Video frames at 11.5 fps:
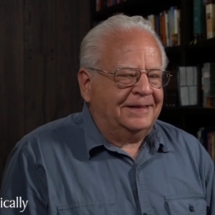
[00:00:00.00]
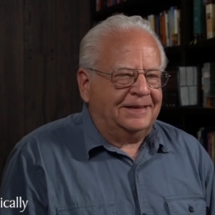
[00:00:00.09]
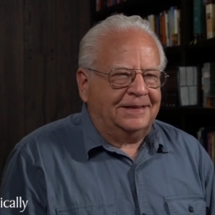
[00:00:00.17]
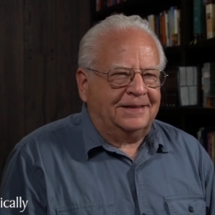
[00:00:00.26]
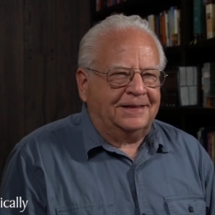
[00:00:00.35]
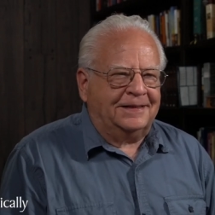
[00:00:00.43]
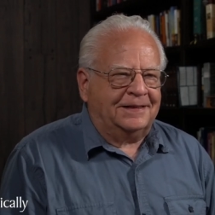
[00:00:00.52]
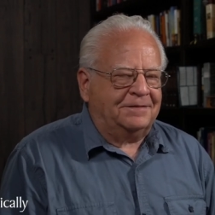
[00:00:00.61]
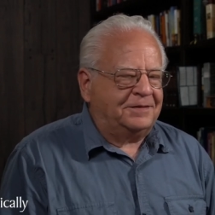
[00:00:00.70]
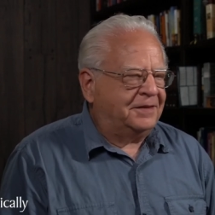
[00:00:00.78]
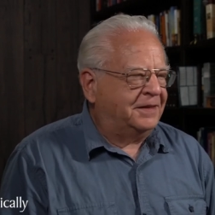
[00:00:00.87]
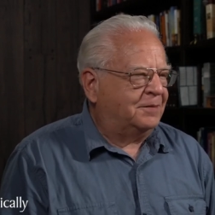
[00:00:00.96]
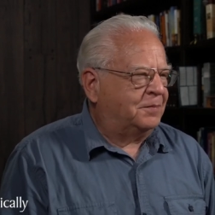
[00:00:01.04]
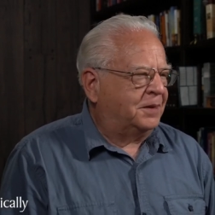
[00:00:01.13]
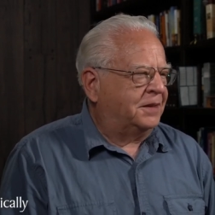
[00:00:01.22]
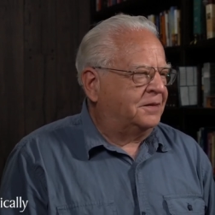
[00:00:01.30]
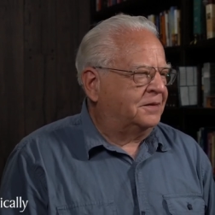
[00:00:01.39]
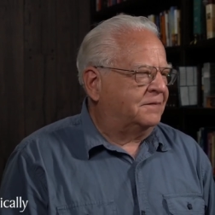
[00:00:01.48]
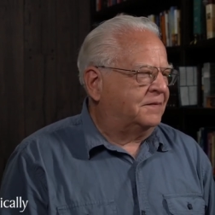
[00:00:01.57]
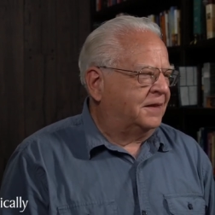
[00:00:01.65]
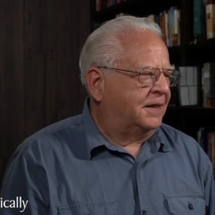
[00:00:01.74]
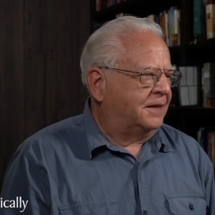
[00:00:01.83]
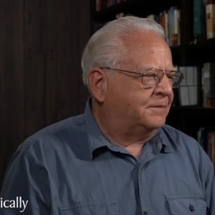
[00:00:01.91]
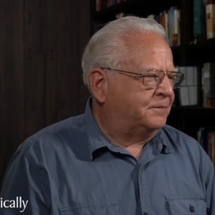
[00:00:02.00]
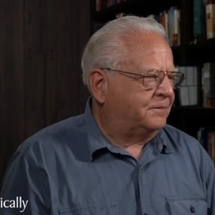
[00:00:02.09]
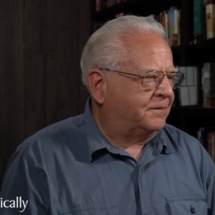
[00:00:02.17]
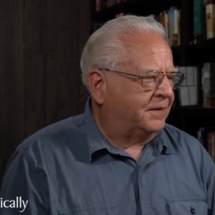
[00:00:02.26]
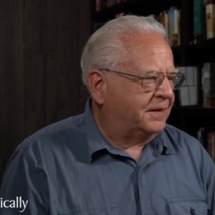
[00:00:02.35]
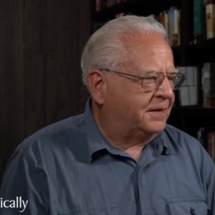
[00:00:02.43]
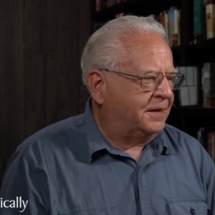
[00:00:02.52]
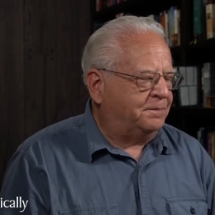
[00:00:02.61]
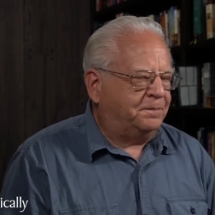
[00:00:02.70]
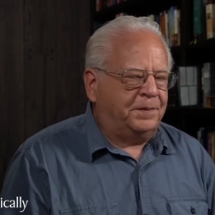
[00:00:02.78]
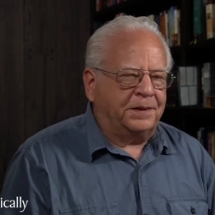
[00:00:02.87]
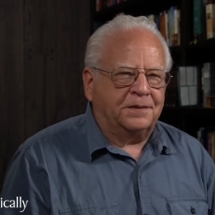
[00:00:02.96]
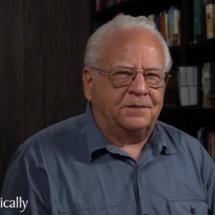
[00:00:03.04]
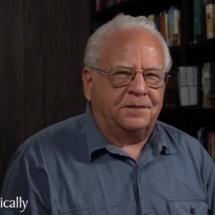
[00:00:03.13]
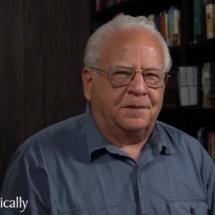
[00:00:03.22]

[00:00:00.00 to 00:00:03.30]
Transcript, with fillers: yeah, trying to break her of that. Keep picking her